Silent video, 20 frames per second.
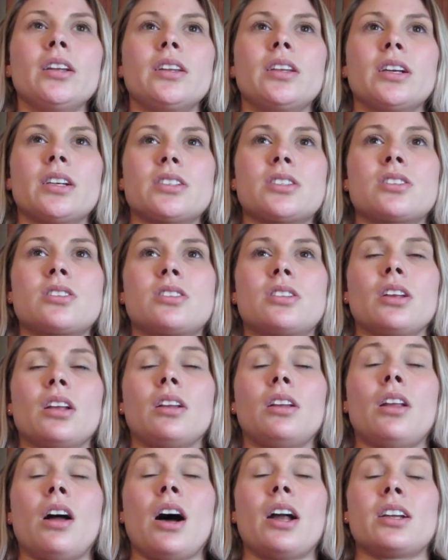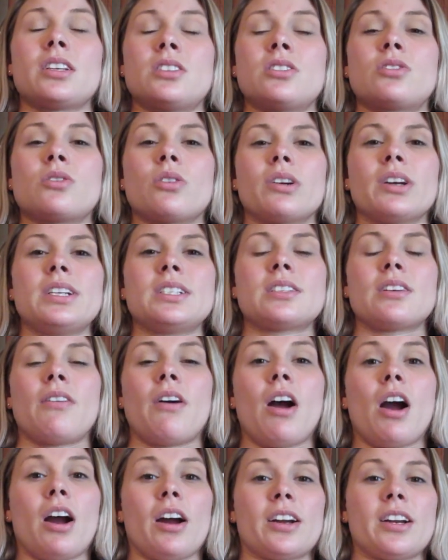there's still a lot of stories of
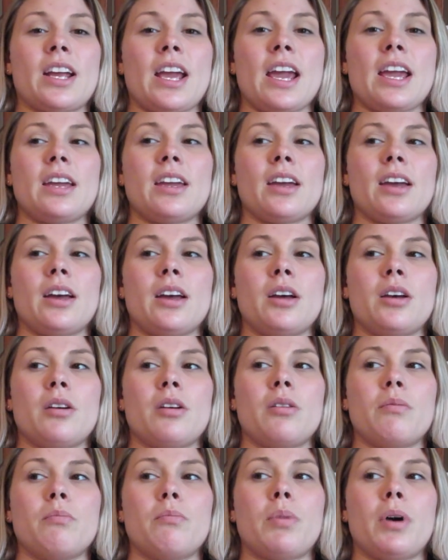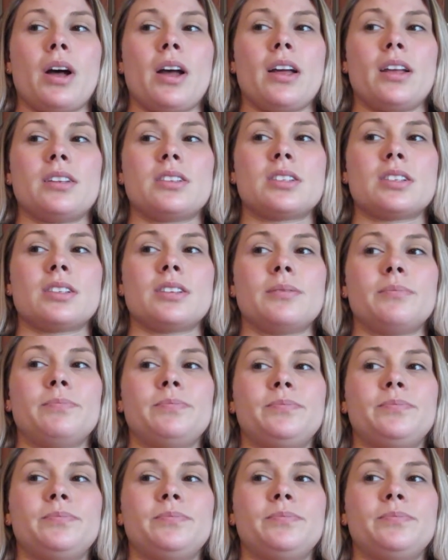heartache, but